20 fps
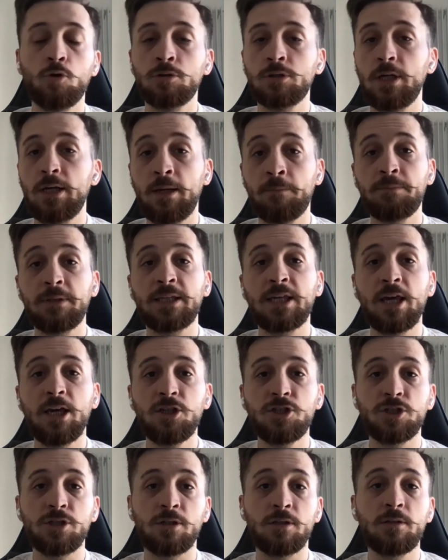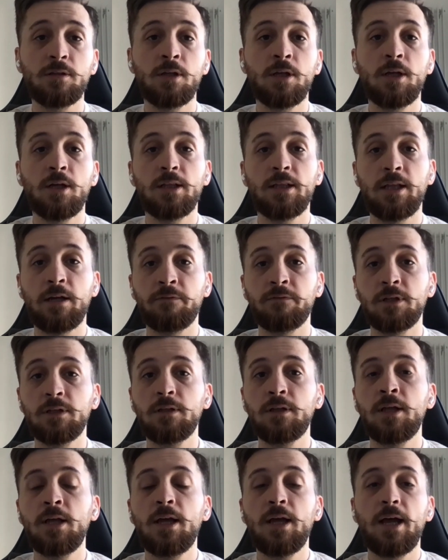on the application
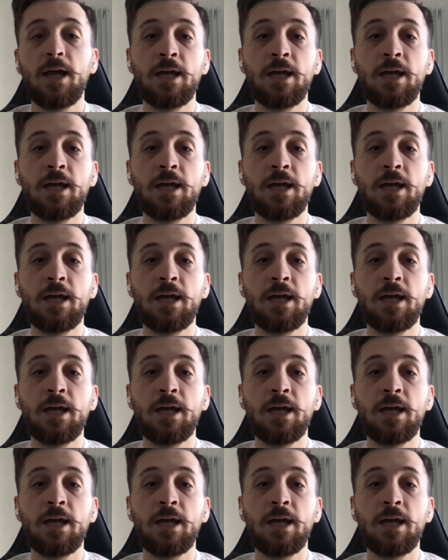level,